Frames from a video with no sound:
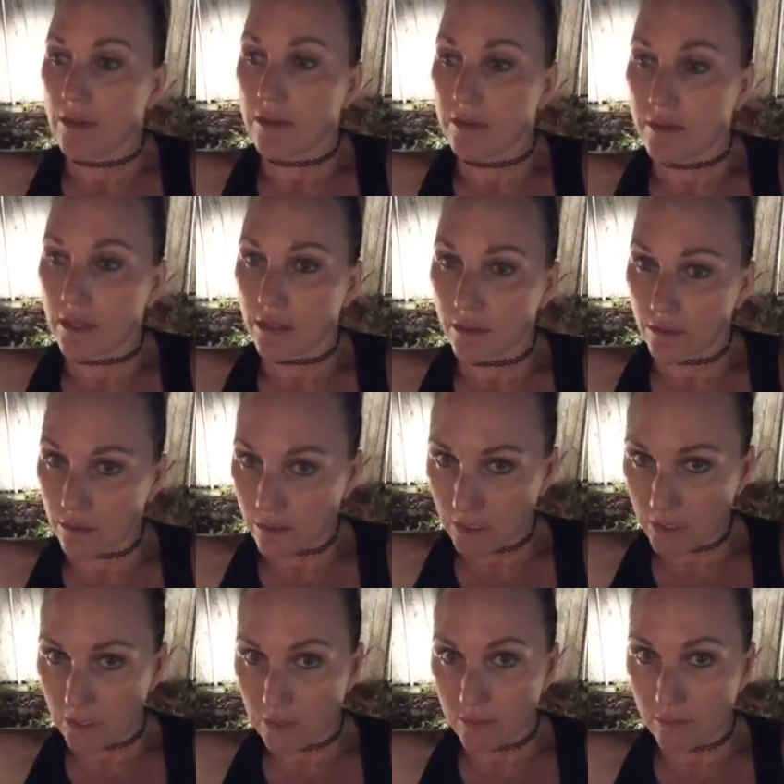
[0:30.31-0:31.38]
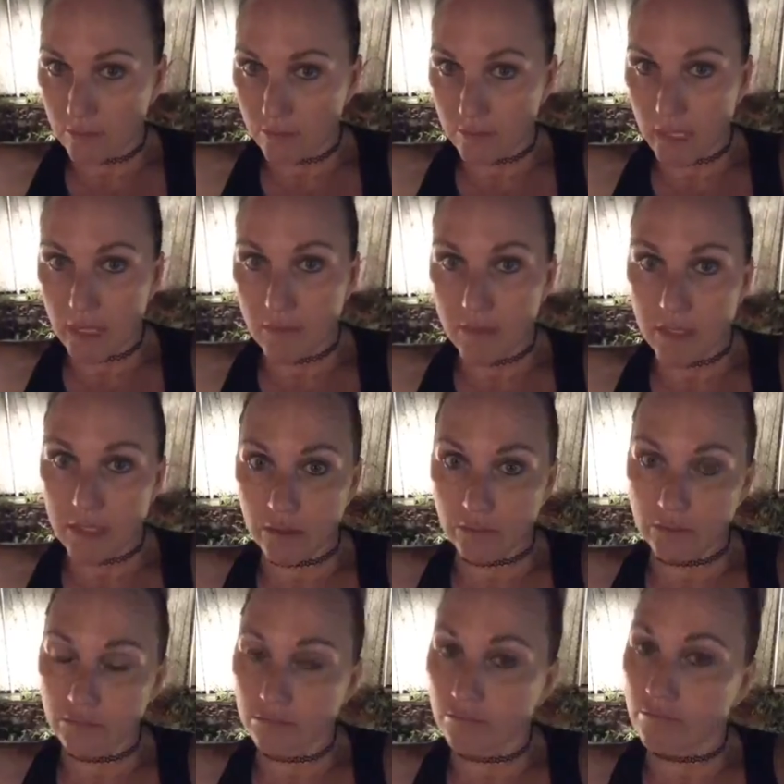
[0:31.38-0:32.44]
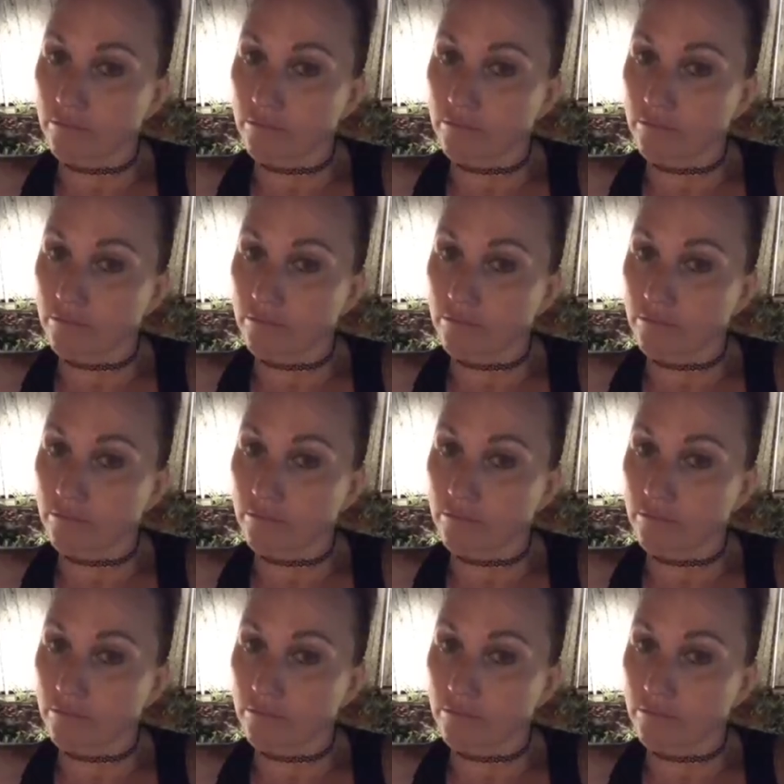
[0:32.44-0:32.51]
The seller came down